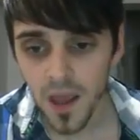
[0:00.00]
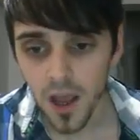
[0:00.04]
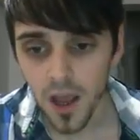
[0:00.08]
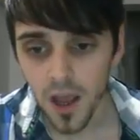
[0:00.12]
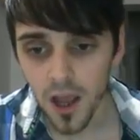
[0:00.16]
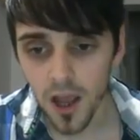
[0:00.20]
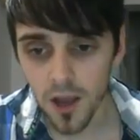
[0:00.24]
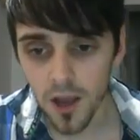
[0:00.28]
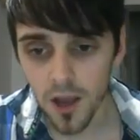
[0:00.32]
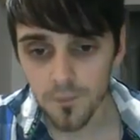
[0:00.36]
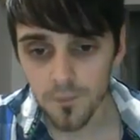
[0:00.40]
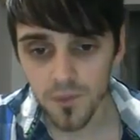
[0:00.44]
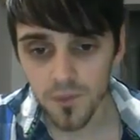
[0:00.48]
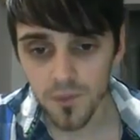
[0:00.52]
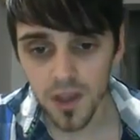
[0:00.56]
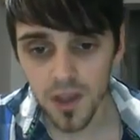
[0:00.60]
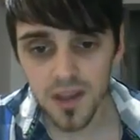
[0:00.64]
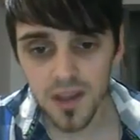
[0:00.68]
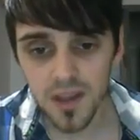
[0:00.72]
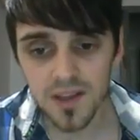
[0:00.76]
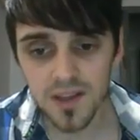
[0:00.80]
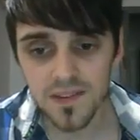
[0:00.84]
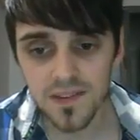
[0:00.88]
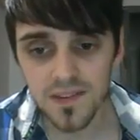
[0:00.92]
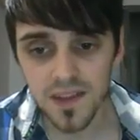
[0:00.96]

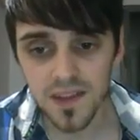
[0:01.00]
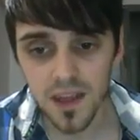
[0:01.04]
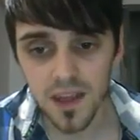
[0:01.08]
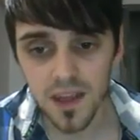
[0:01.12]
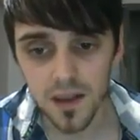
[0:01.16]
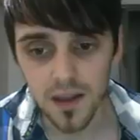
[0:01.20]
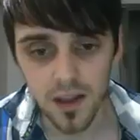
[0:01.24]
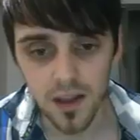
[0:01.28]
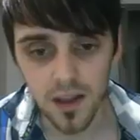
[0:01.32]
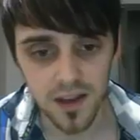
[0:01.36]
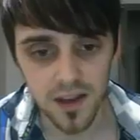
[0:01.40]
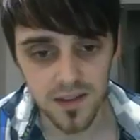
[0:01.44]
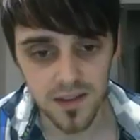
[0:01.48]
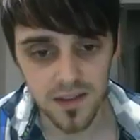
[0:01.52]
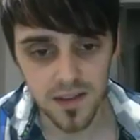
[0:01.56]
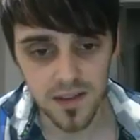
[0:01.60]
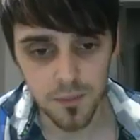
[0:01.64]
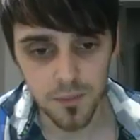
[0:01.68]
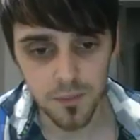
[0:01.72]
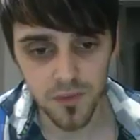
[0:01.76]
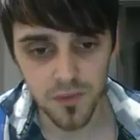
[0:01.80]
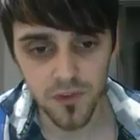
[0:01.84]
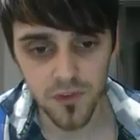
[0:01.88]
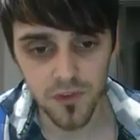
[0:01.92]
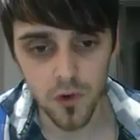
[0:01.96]
like you can see here, like I
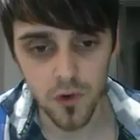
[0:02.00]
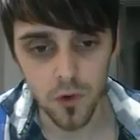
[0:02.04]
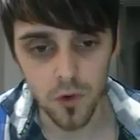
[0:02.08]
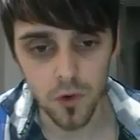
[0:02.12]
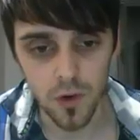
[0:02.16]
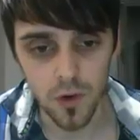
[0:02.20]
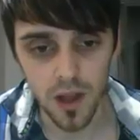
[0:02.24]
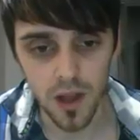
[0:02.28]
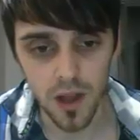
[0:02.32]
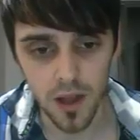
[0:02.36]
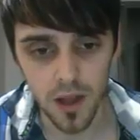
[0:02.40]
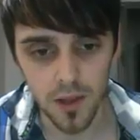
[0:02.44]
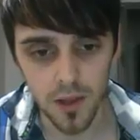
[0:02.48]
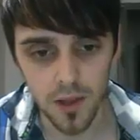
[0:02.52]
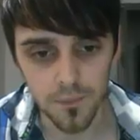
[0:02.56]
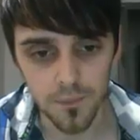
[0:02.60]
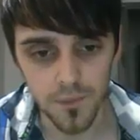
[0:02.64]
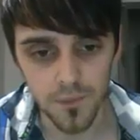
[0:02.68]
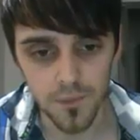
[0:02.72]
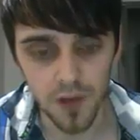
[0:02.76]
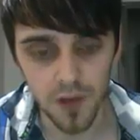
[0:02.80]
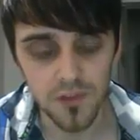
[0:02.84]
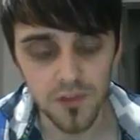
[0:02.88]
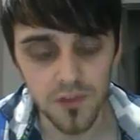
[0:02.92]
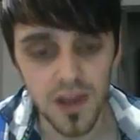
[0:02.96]
said before,
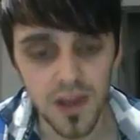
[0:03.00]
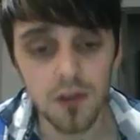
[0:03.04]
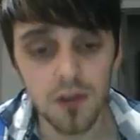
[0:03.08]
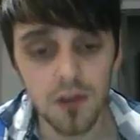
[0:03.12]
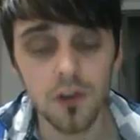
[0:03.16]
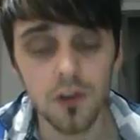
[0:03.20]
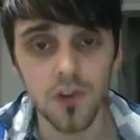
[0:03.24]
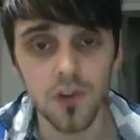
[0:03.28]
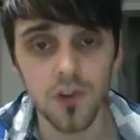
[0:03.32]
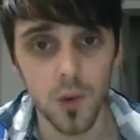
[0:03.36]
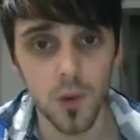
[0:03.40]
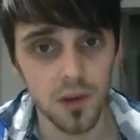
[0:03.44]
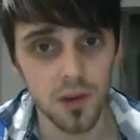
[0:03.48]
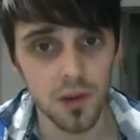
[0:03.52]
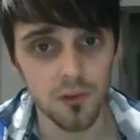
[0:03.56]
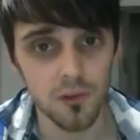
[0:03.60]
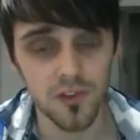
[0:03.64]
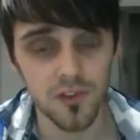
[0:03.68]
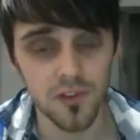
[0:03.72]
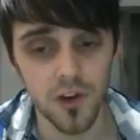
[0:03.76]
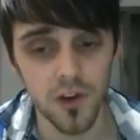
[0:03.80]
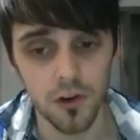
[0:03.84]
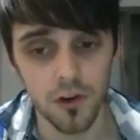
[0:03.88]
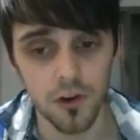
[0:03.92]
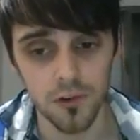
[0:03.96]
I've now got 20
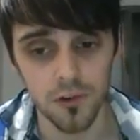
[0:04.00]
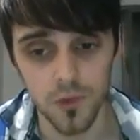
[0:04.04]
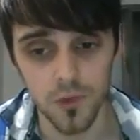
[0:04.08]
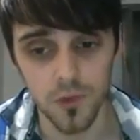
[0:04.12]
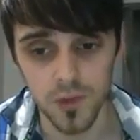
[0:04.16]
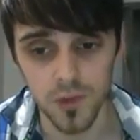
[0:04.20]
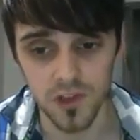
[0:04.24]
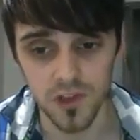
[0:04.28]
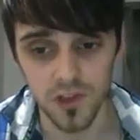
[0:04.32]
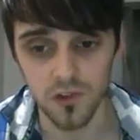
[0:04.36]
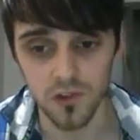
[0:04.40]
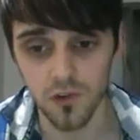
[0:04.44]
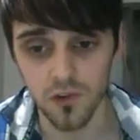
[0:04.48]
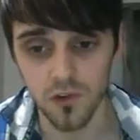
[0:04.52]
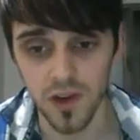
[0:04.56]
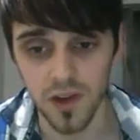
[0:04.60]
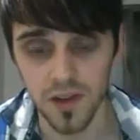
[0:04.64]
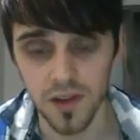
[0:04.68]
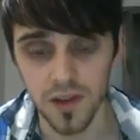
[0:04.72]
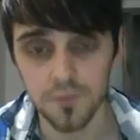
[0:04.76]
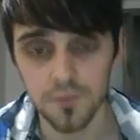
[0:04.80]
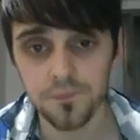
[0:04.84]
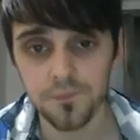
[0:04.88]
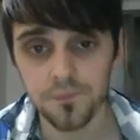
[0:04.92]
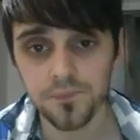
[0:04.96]
referrals, which is
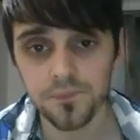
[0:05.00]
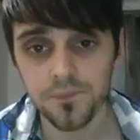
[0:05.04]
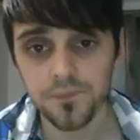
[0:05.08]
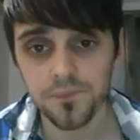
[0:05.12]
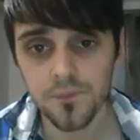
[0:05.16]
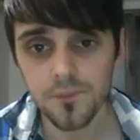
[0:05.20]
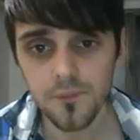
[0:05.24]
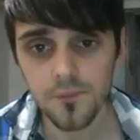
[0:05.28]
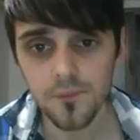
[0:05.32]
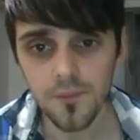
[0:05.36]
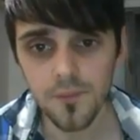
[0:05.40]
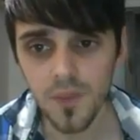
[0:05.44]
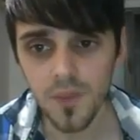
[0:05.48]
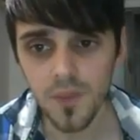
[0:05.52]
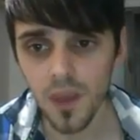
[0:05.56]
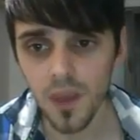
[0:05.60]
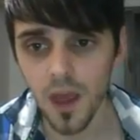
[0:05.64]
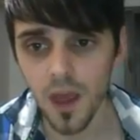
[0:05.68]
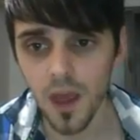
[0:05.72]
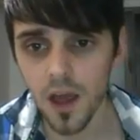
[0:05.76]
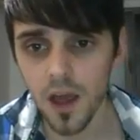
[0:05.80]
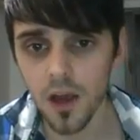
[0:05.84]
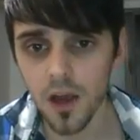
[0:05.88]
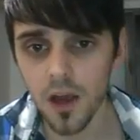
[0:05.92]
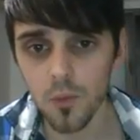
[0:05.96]
great.
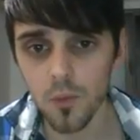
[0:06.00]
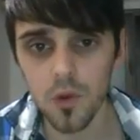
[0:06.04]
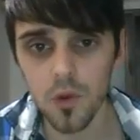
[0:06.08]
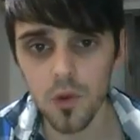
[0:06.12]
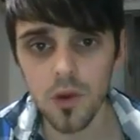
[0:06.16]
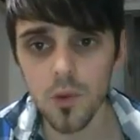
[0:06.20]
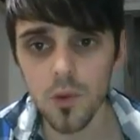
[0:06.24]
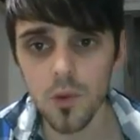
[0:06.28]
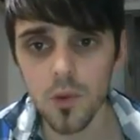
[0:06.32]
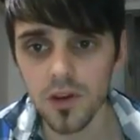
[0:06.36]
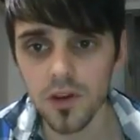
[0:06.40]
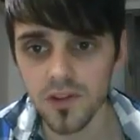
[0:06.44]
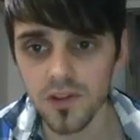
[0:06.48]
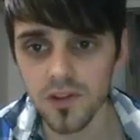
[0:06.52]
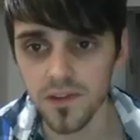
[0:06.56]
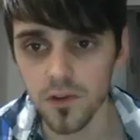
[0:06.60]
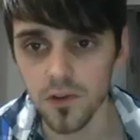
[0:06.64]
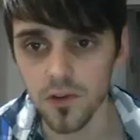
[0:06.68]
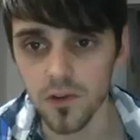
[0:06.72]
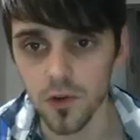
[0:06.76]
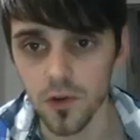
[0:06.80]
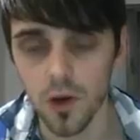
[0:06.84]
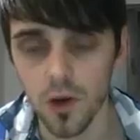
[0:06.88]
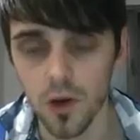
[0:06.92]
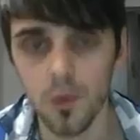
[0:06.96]
What I want to
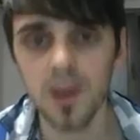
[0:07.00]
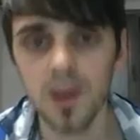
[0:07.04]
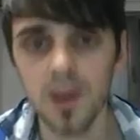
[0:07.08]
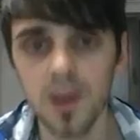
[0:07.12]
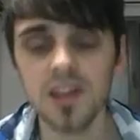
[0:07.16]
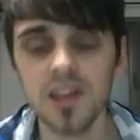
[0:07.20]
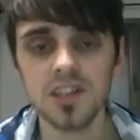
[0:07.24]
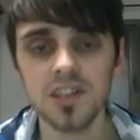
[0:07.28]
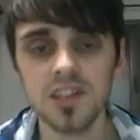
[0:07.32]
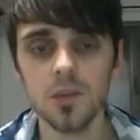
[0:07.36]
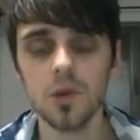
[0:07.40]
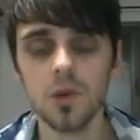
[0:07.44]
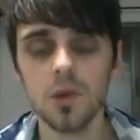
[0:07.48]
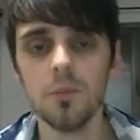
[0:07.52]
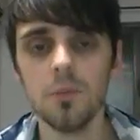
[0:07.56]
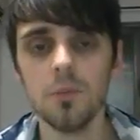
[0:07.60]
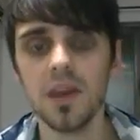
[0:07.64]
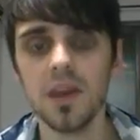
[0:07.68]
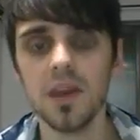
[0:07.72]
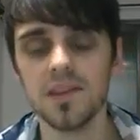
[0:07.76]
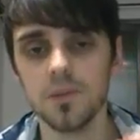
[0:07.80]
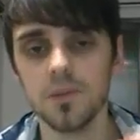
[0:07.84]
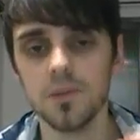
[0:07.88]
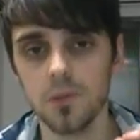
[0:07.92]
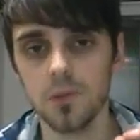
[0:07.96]
do, I actually want to
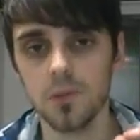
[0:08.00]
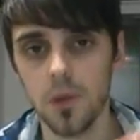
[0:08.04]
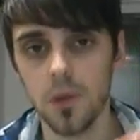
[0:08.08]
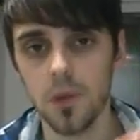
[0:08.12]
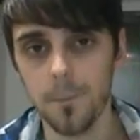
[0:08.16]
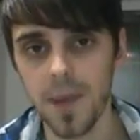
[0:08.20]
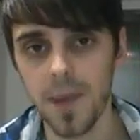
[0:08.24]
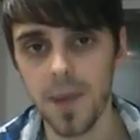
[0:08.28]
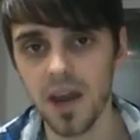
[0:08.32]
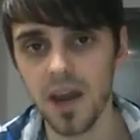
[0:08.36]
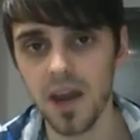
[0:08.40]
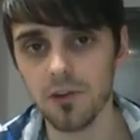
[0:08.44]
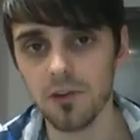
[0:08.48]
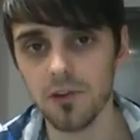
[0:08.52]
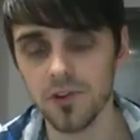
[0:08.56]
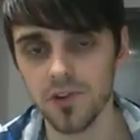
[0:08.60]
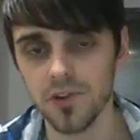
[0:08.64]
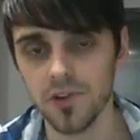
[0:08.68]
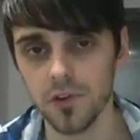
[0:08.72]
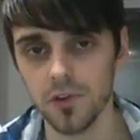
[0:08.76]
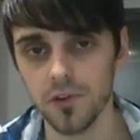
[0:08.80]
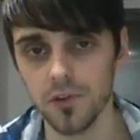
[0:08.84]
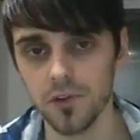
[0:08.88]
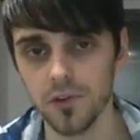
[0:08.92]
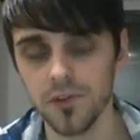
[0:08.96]
make some
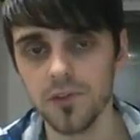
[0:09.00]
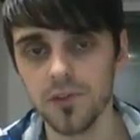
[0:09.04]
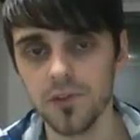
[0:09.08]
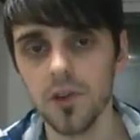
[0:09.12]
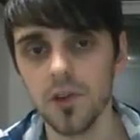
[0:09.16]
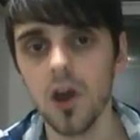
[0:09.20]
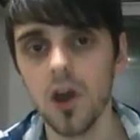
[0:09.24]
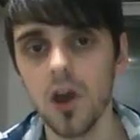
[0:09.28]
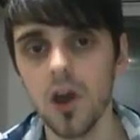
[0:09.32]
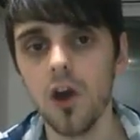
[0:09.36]
comparisons